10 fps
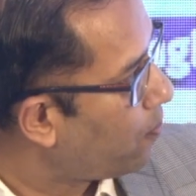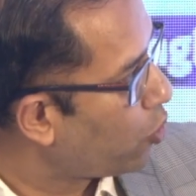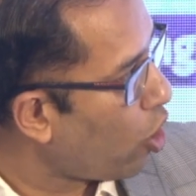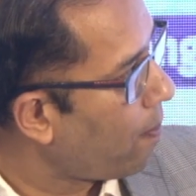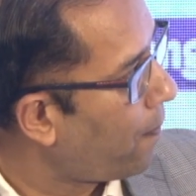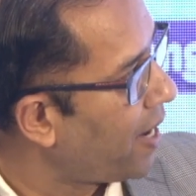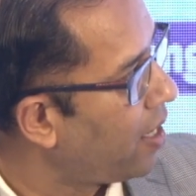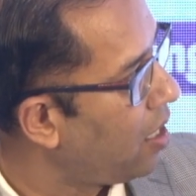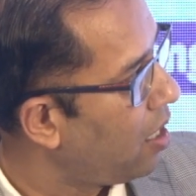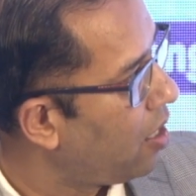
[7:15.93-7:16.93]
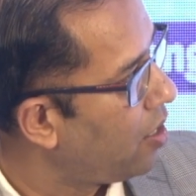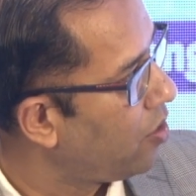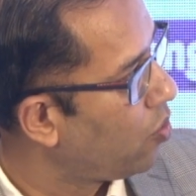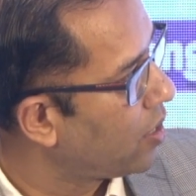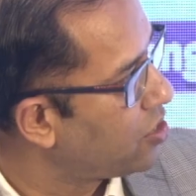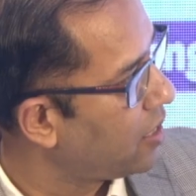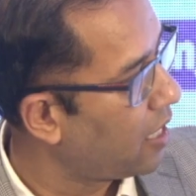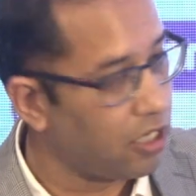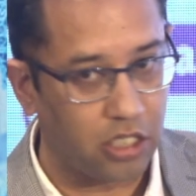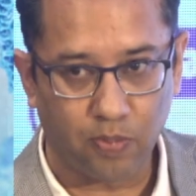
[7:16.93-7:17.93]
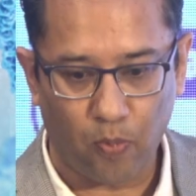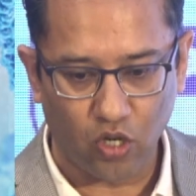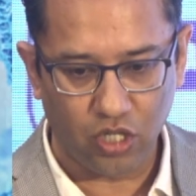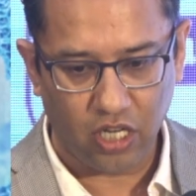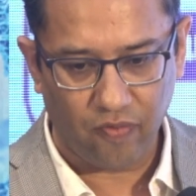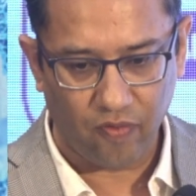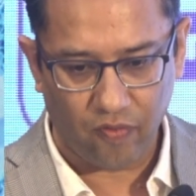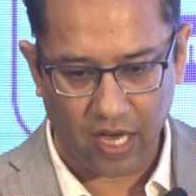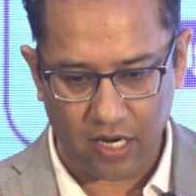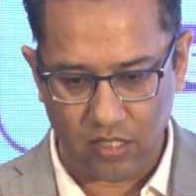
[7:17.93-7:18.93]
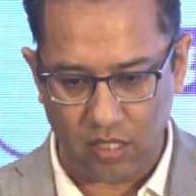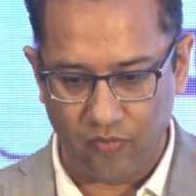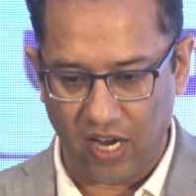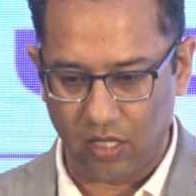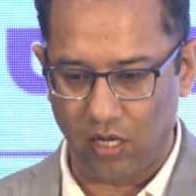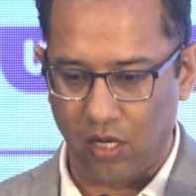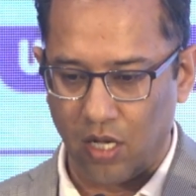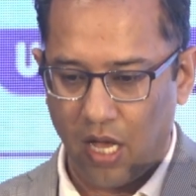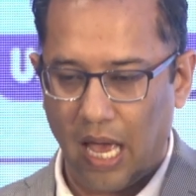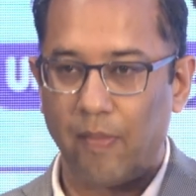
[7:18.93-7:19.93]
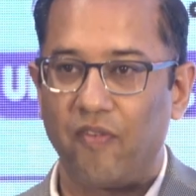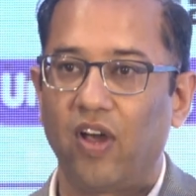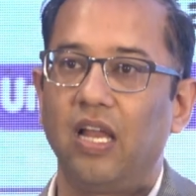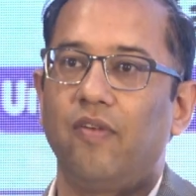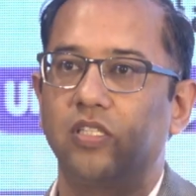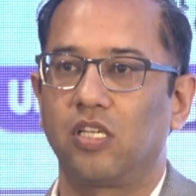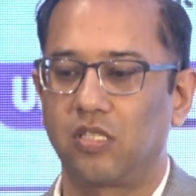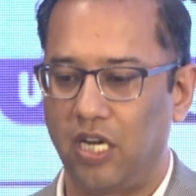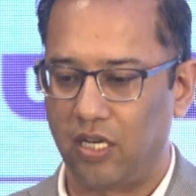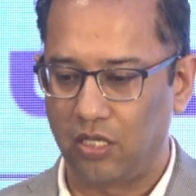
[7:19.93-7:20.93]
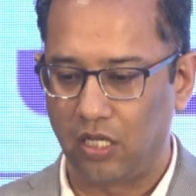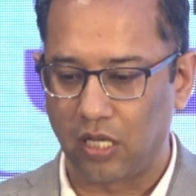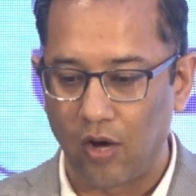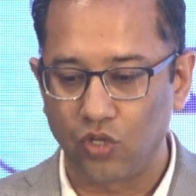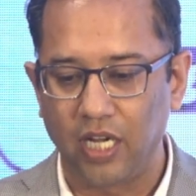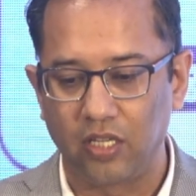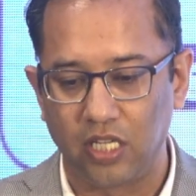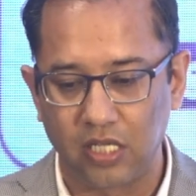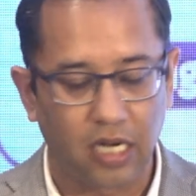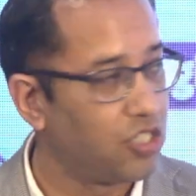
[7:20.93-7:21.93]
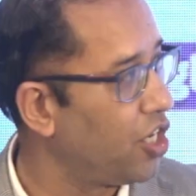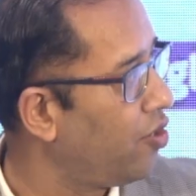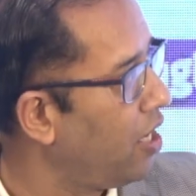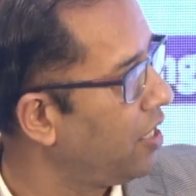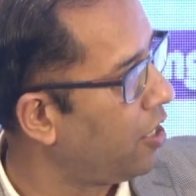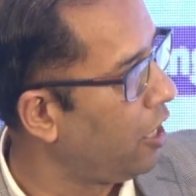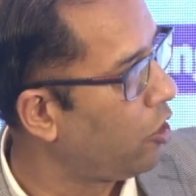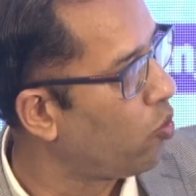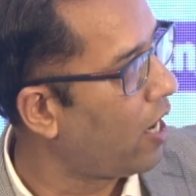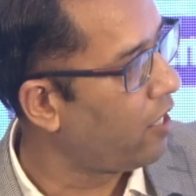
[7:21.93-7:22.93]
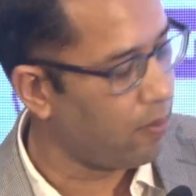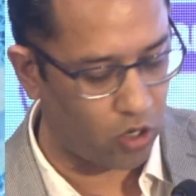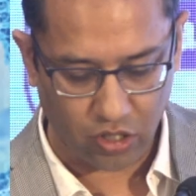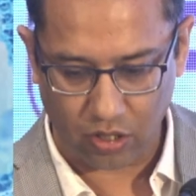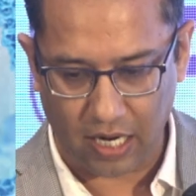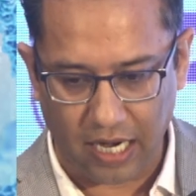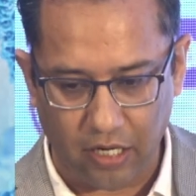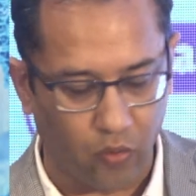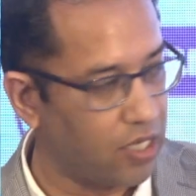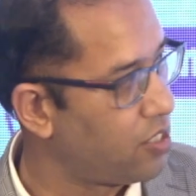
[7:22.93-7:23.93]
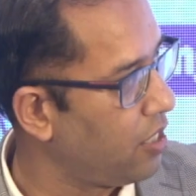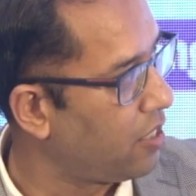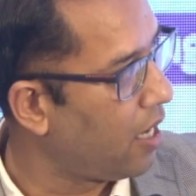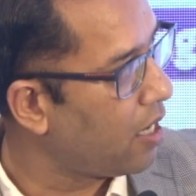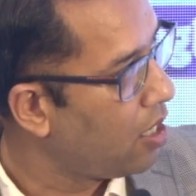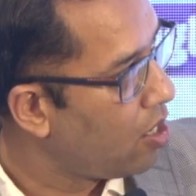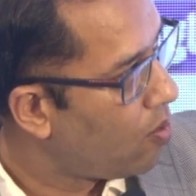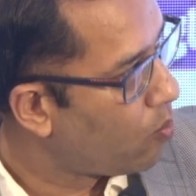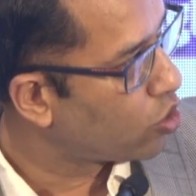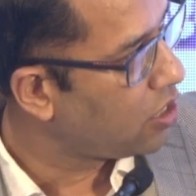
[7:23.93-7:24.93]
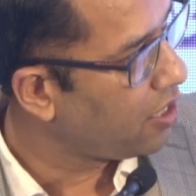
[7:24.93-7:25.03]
top panel. You can see that it is positive, where the MFI levels is greater than 1000, and these are generally the DQ antibodies. On the right, you can see they are mostly